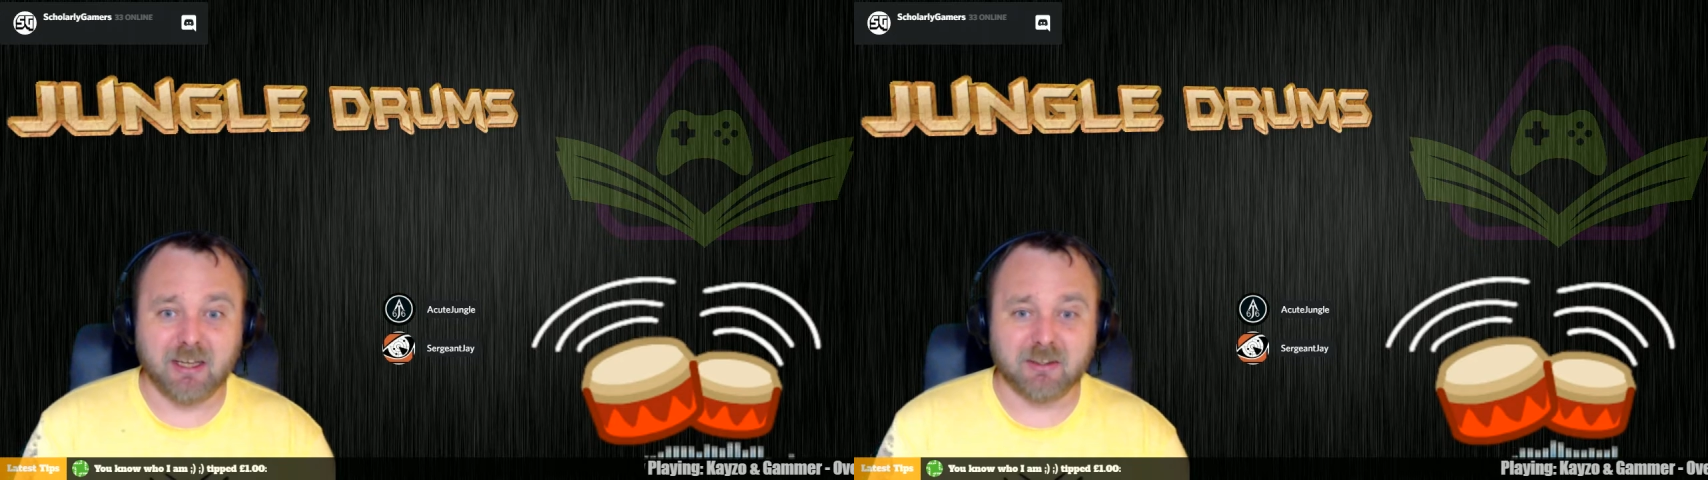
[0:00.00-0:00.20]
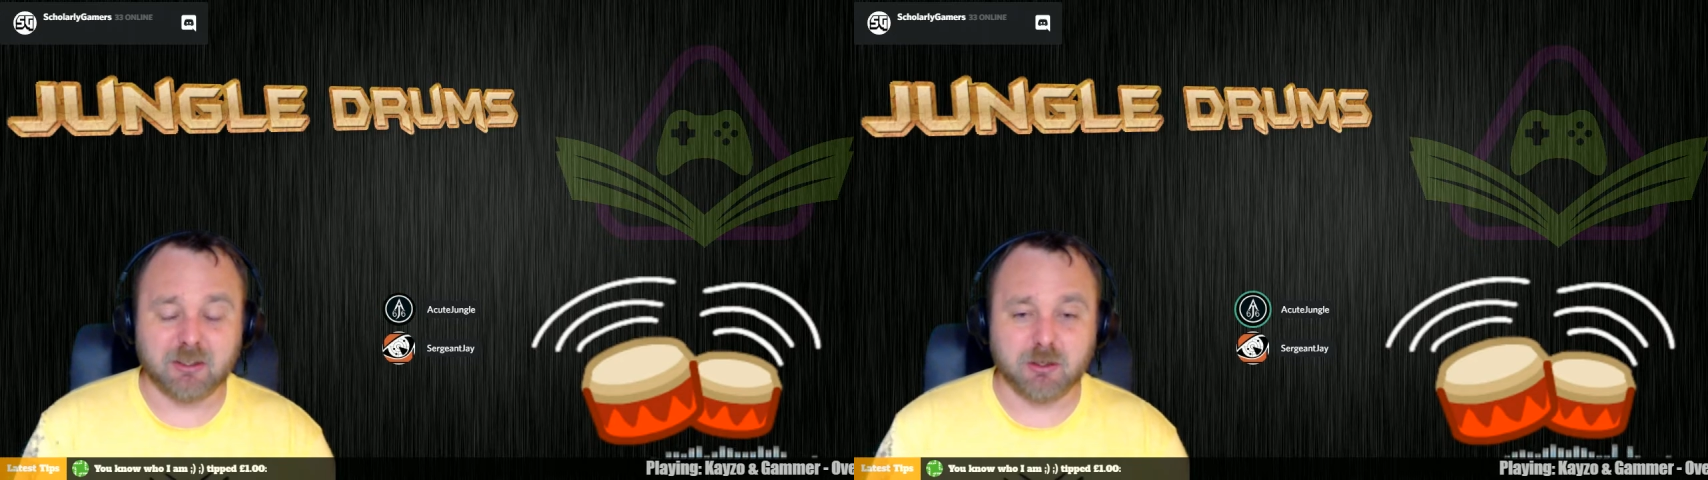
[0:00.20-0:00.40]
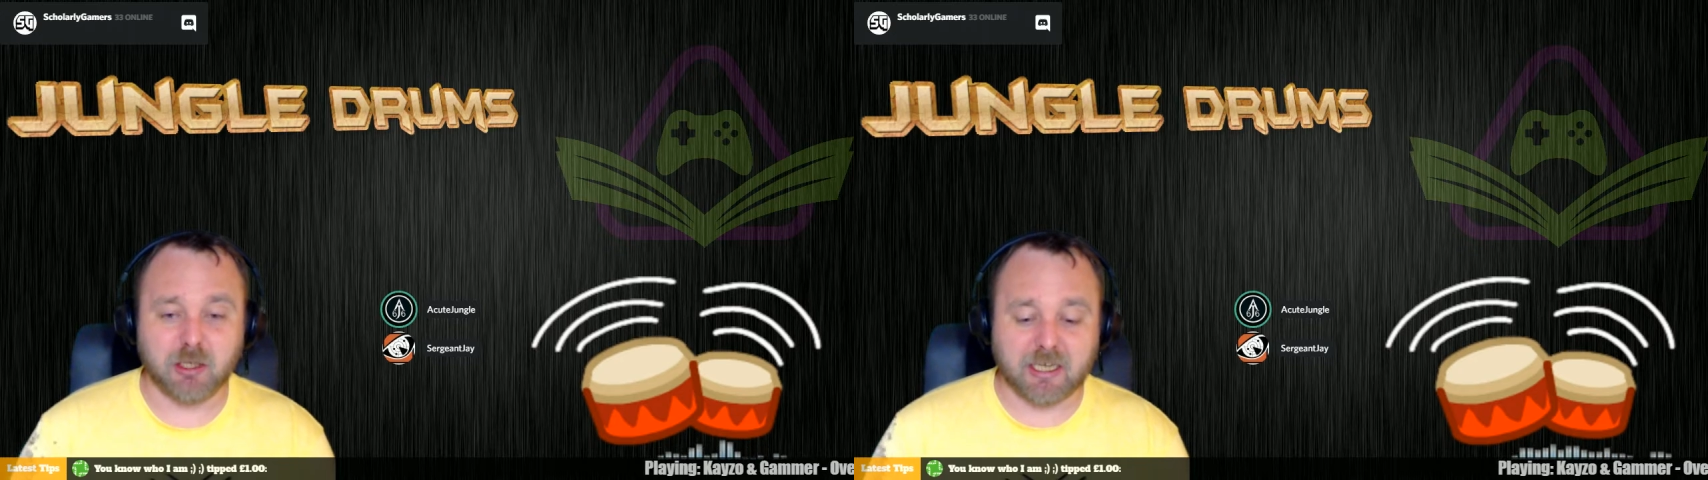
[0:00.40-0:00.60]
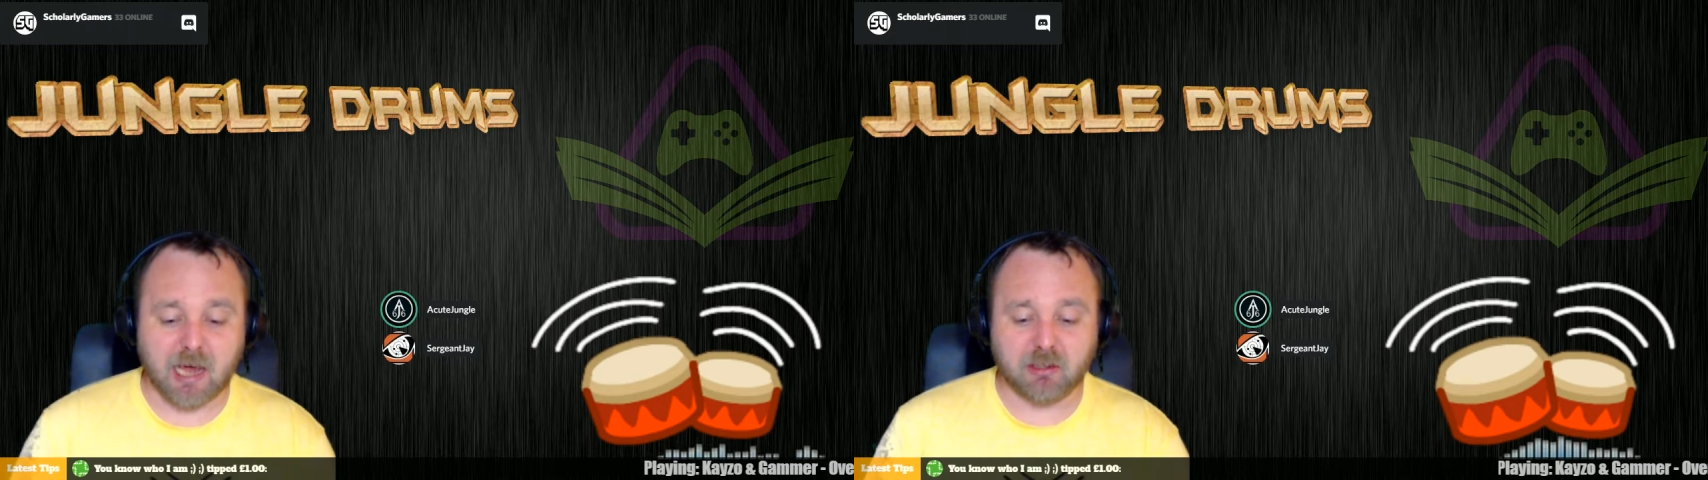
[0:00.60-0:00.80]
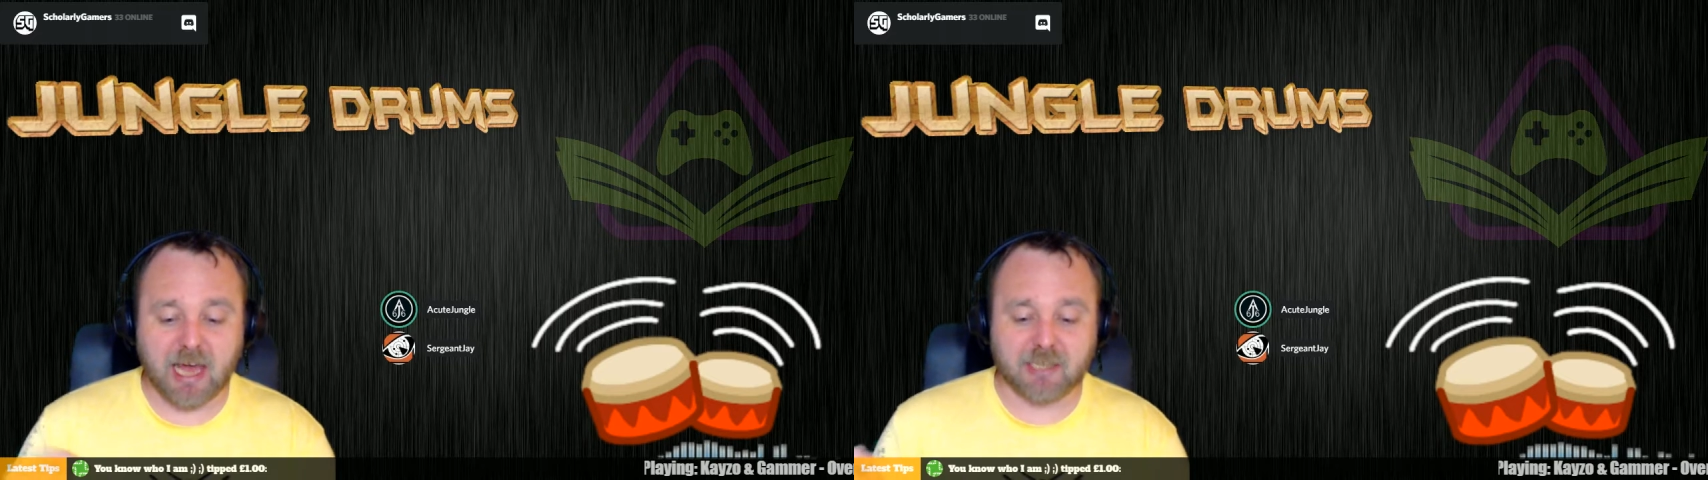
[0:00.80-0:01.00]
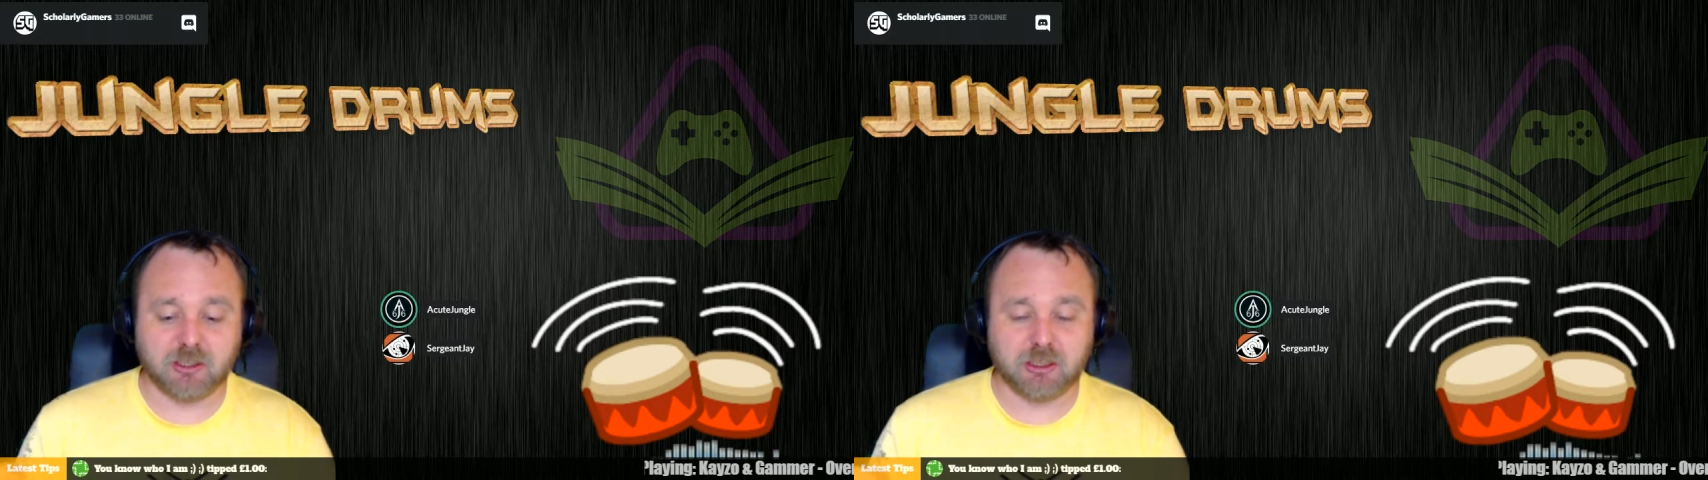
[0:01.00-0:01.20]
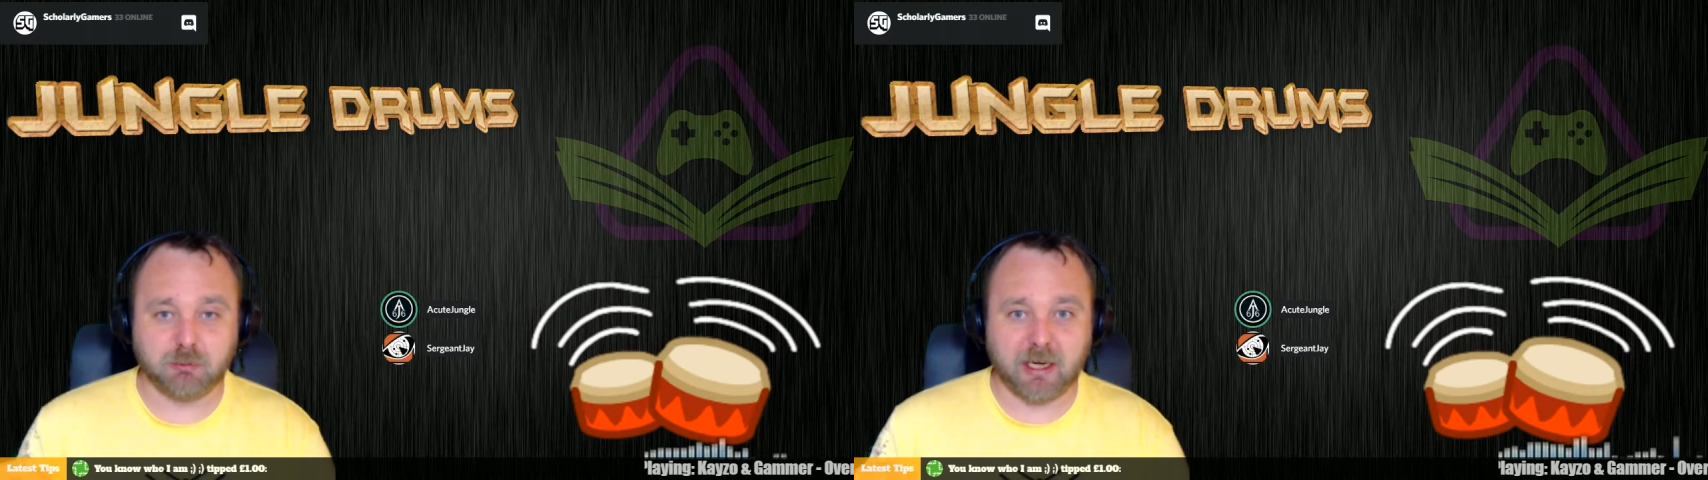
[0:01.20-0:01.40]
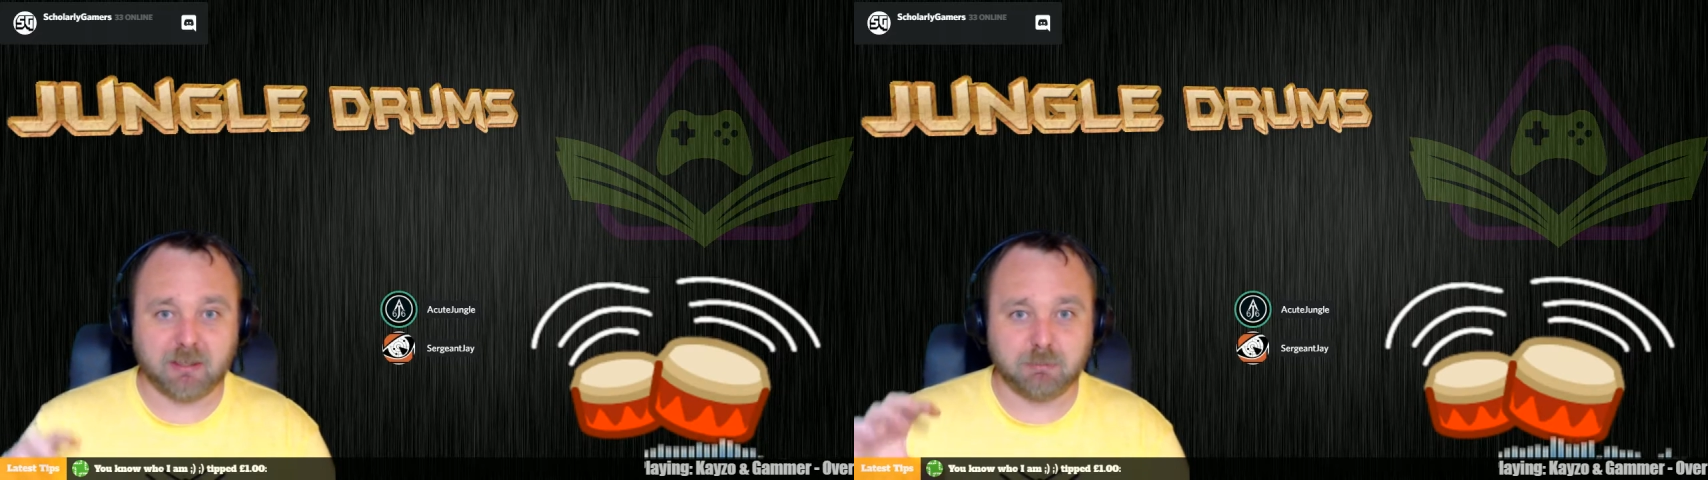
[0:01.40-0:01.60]
You know, like how last year
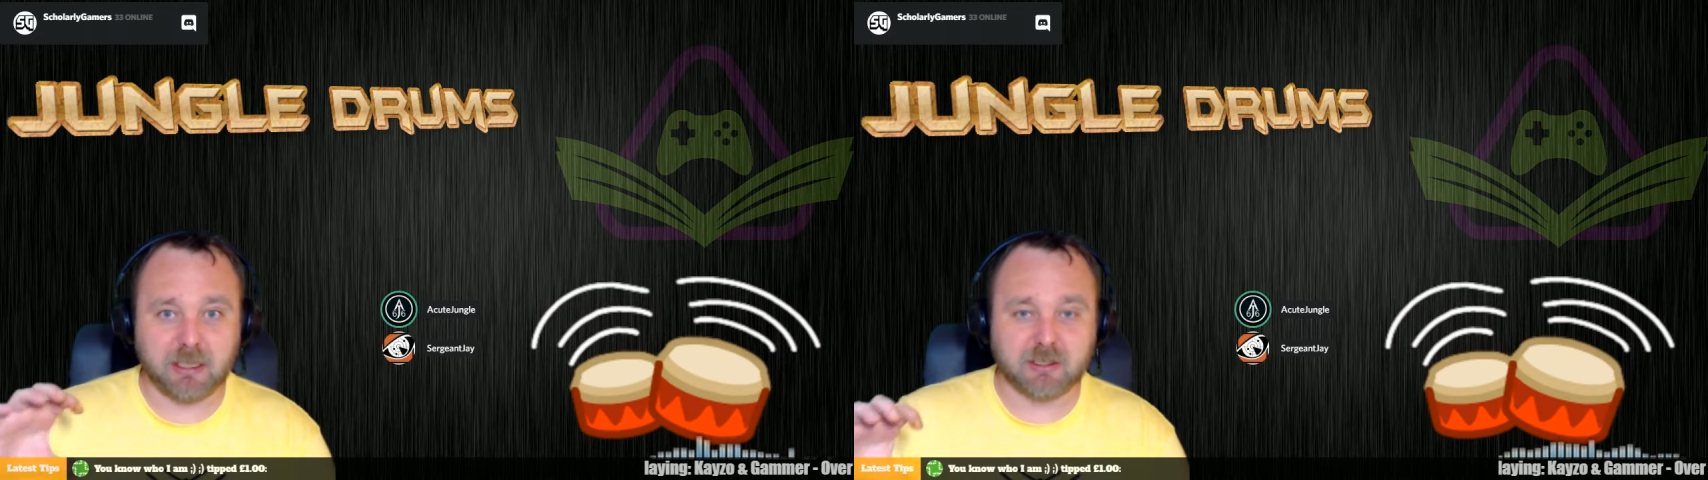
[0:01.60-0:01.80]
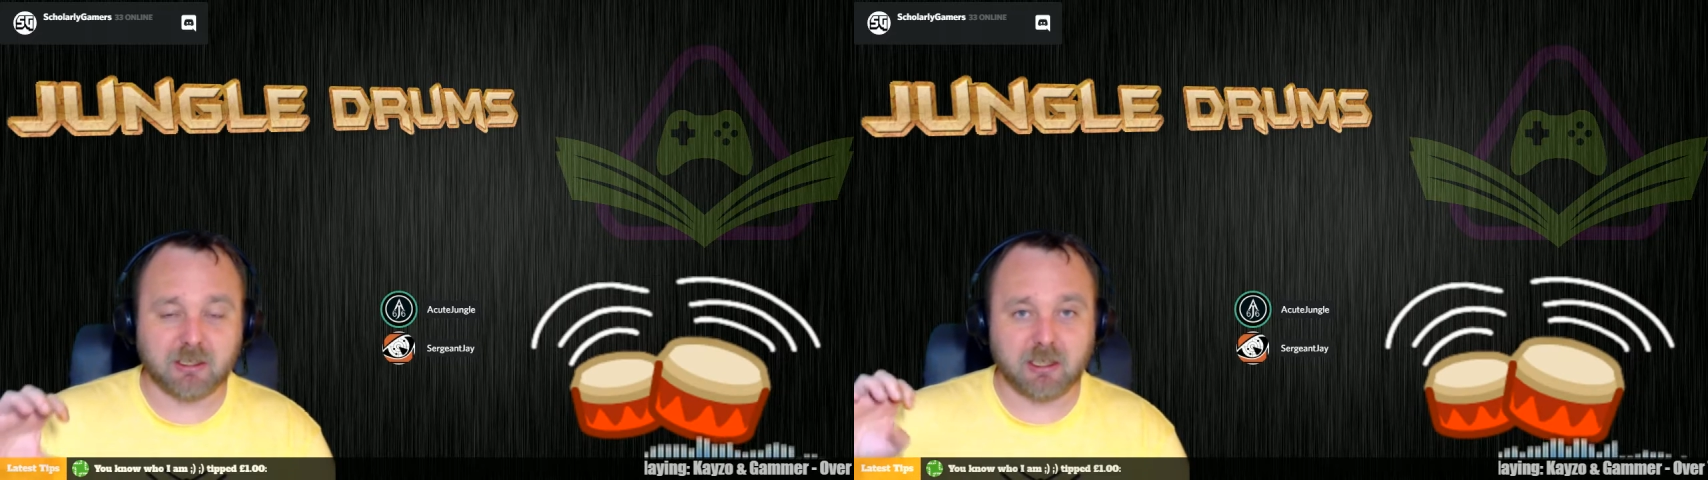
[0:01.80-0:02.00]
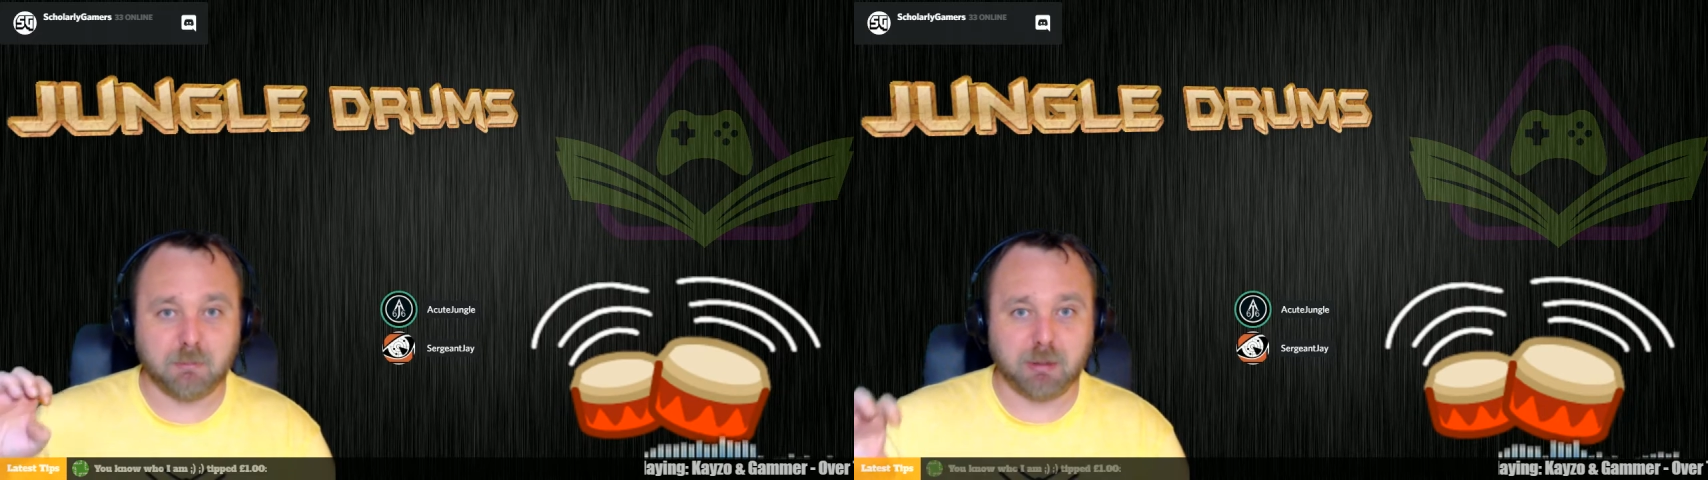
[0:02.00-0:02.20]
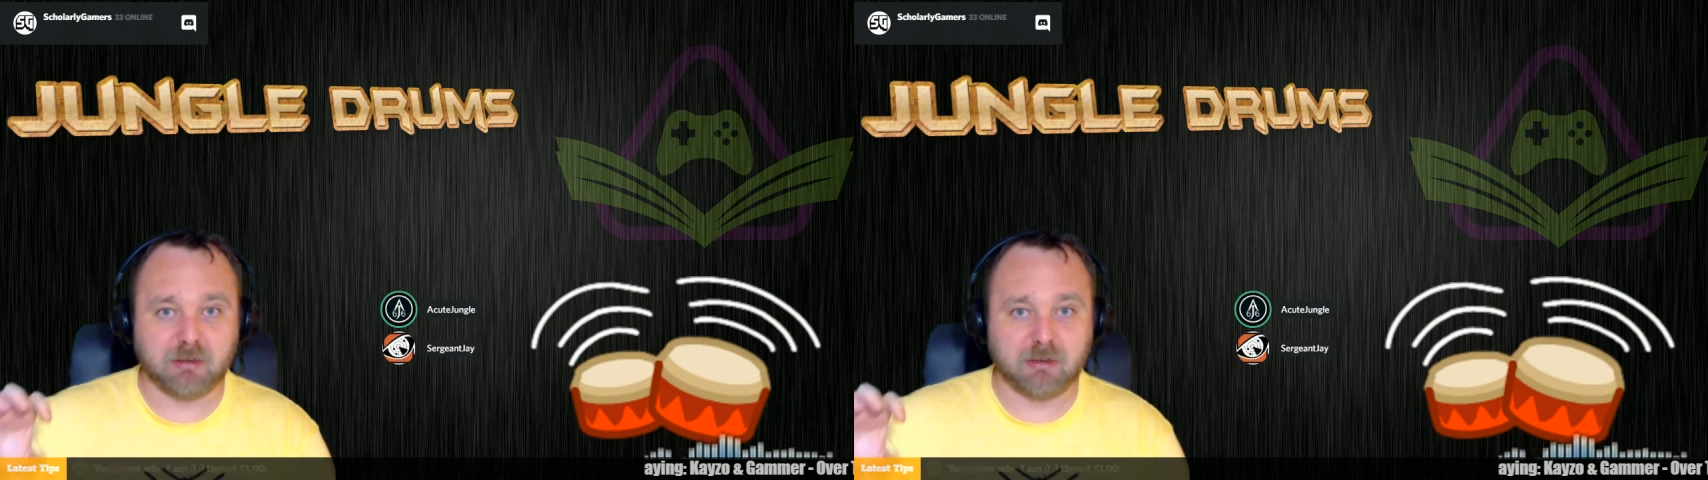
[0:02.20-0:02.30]
we had basically a big